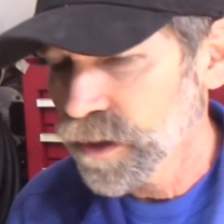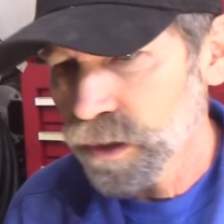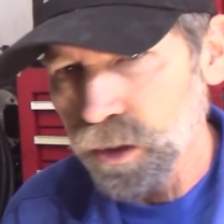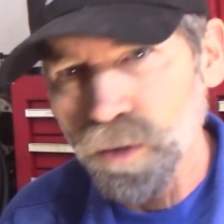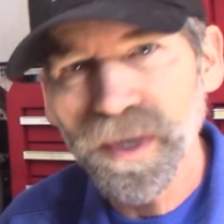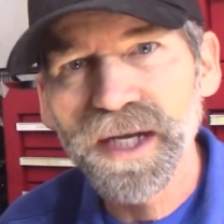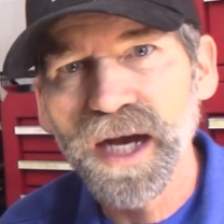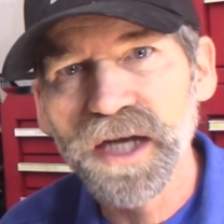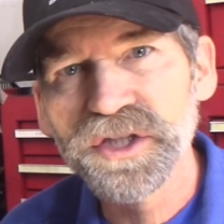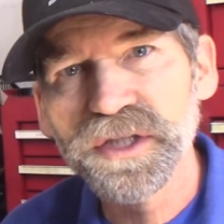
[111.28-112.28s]
Oh my
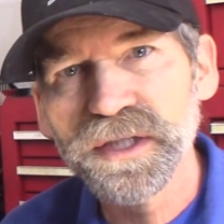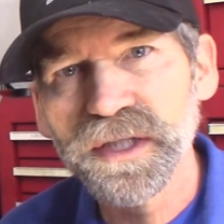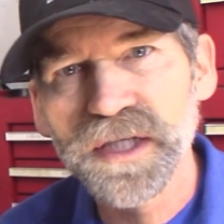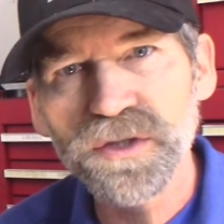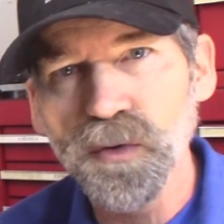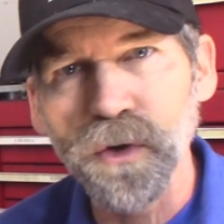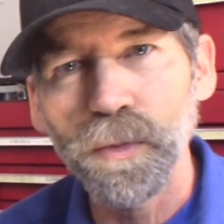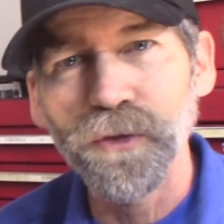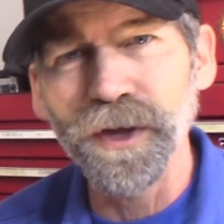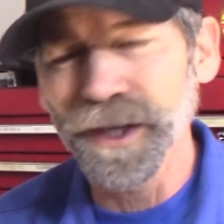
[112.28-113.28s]
gosh, that's a horrible
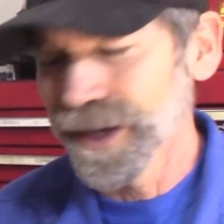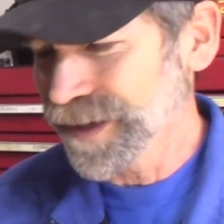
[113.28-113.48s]
thing to